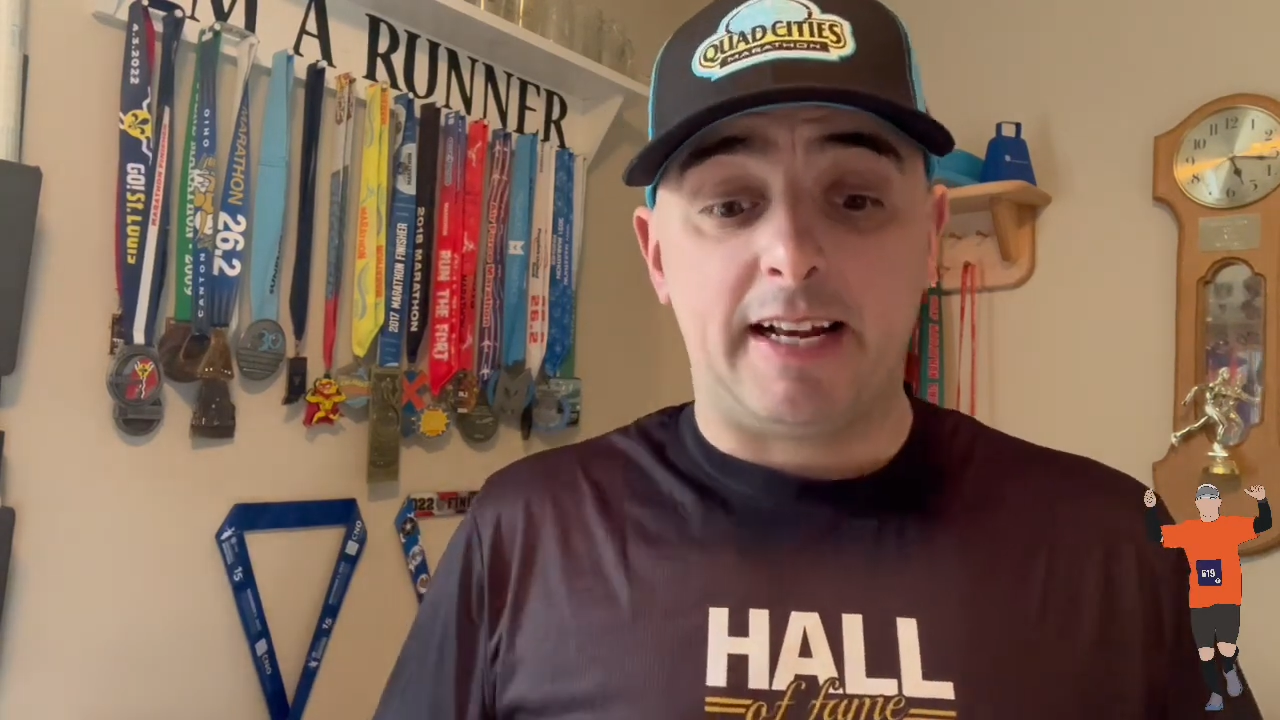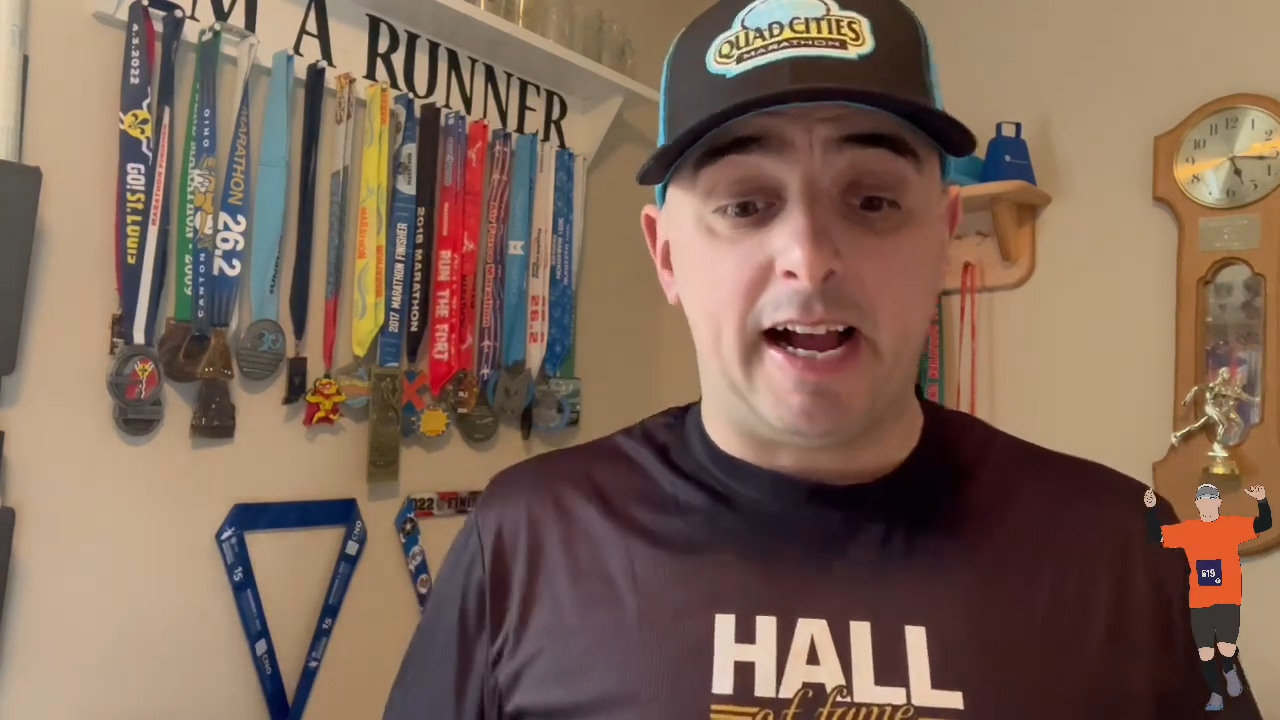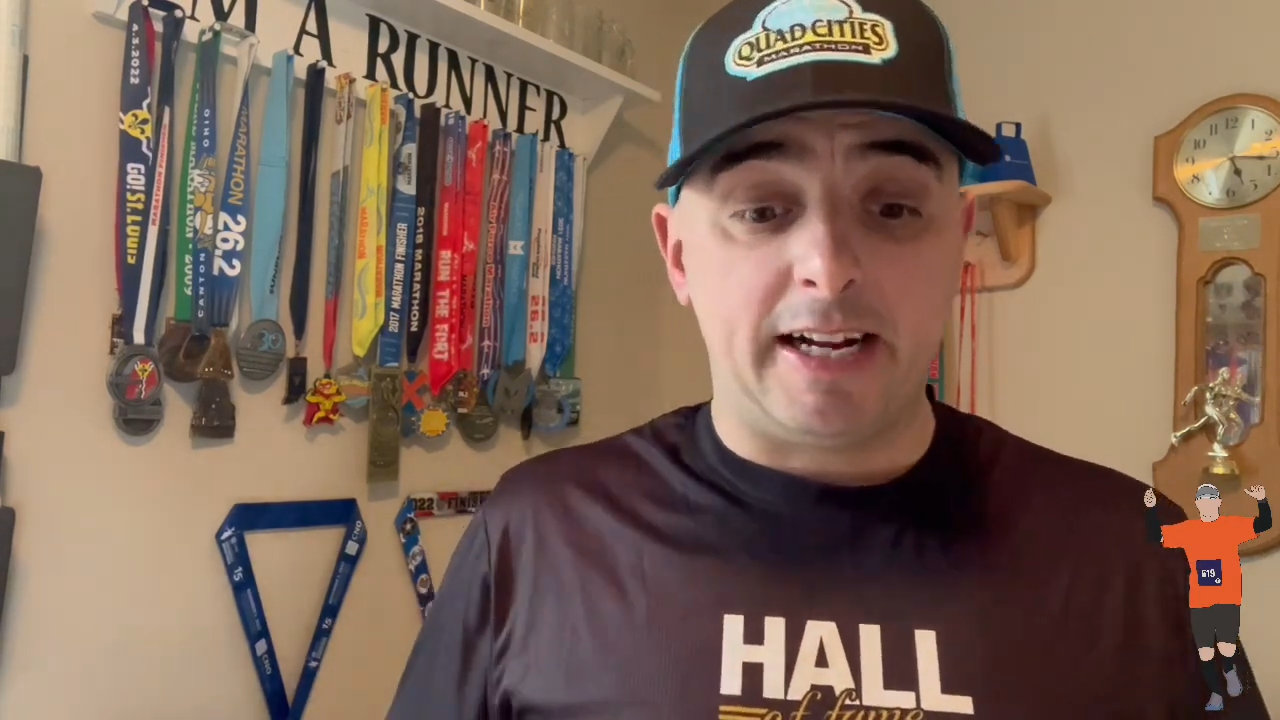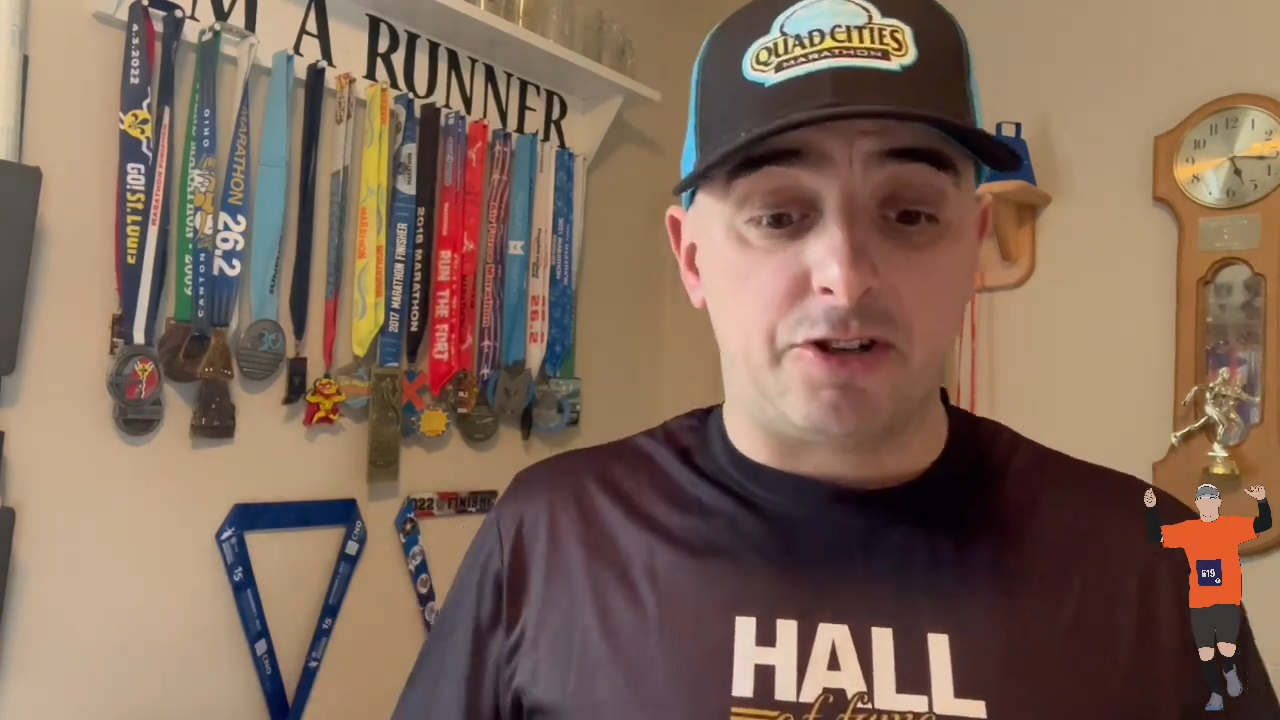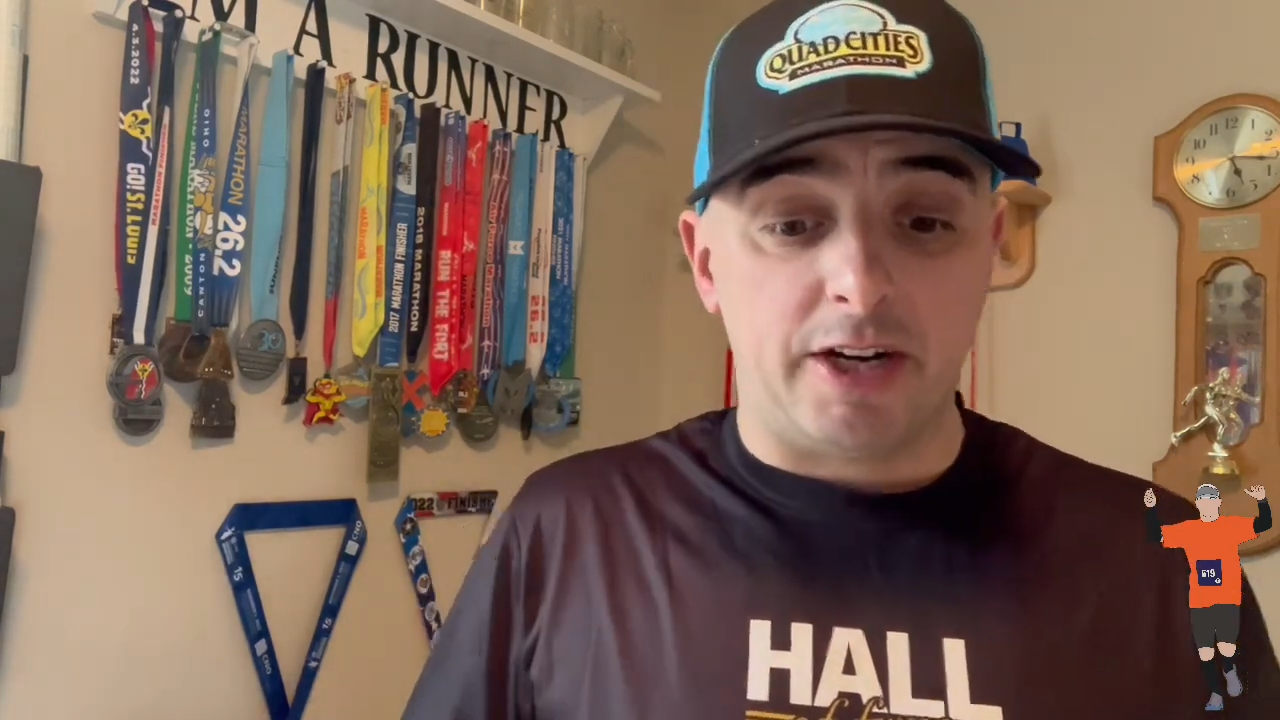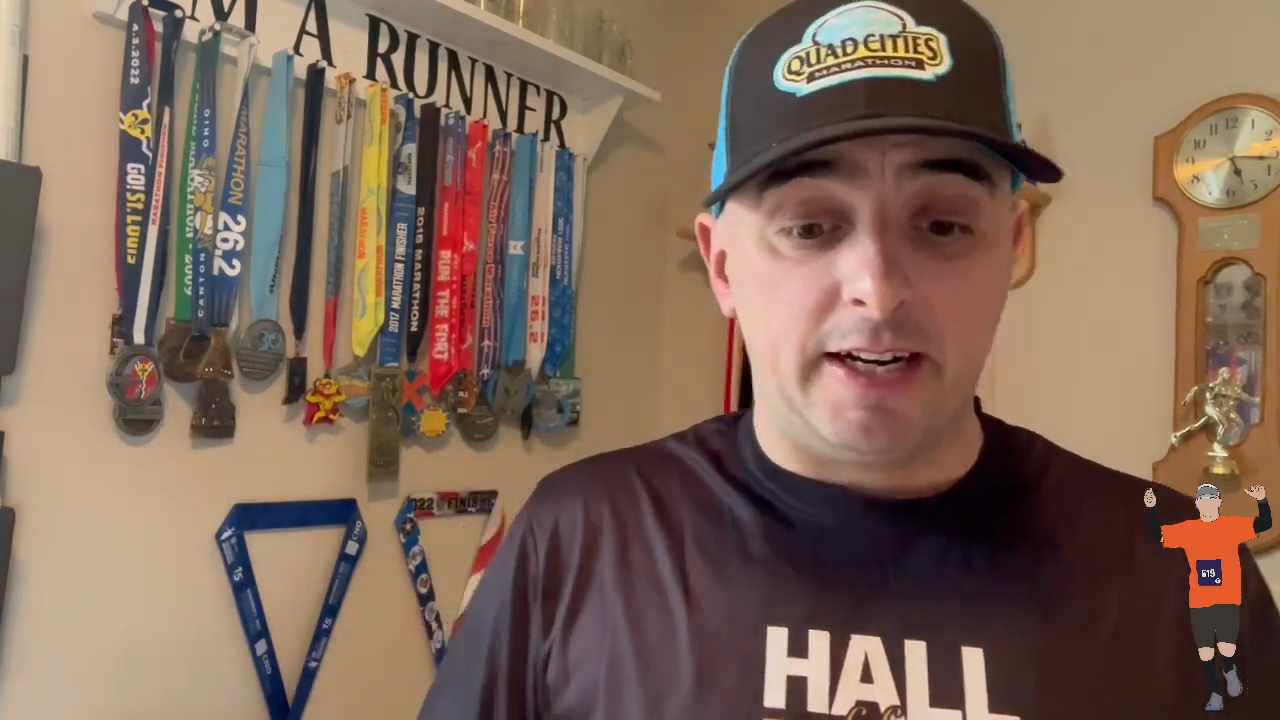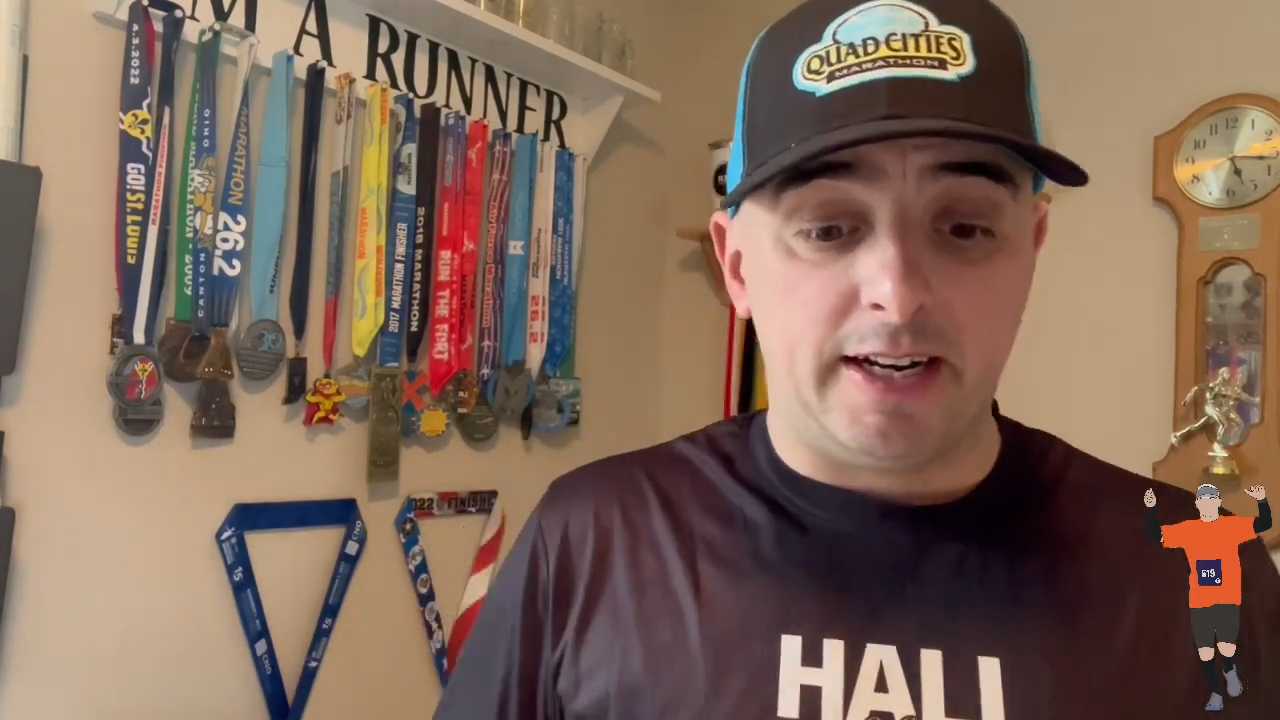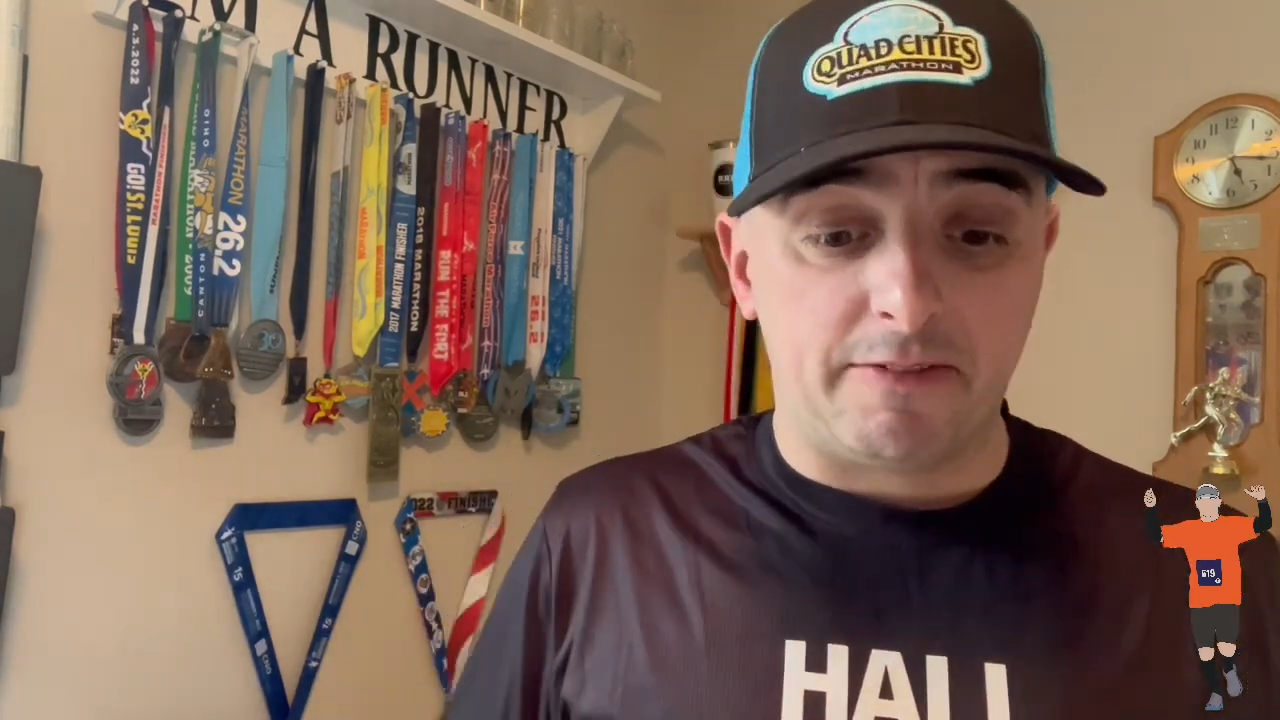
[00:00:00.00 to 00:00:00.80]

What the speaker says: hydrated and